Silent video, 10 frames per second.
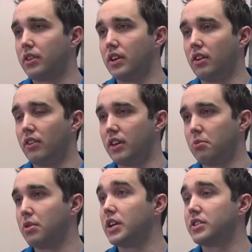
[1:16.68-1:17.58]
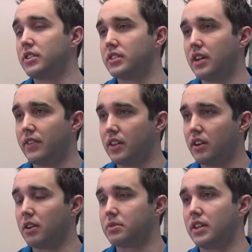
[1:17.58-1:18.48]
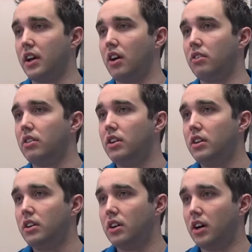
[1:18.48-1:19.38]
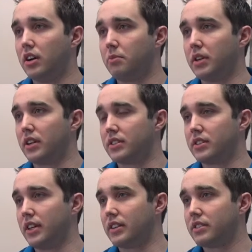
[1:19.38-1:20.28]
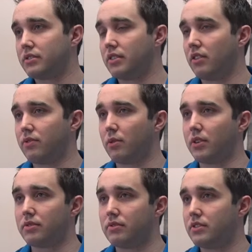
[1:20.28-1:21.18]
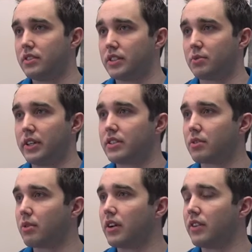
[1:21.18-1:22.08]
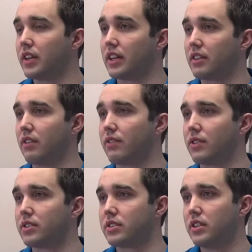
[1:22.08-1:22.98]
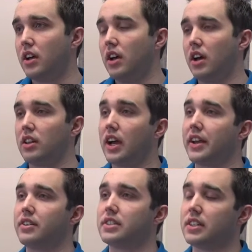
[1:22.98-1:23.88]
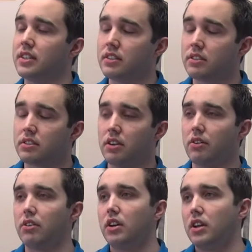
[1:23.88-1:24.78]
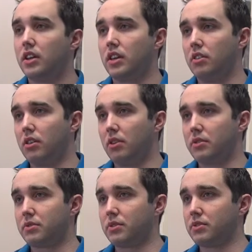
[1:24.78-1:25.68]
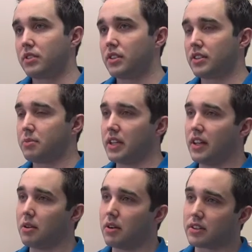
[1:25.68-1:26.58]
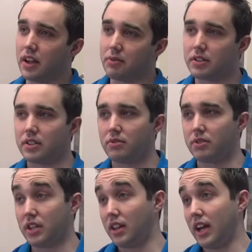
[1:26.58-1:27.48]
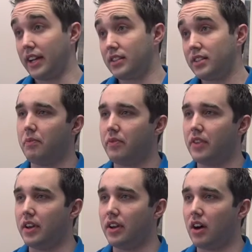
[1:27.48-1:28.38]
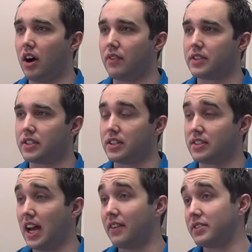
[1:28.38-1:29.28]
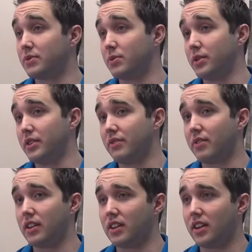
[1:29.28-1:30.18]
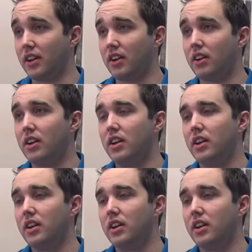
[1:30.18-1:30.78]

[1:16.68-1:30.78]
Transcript: did all the impressions and everything got sent out, because it takes, you know, 4 to 6 weeks or whatever to get your first aligners in. So he was real expedient about that, which I liked. The office, the staff is really friendly here.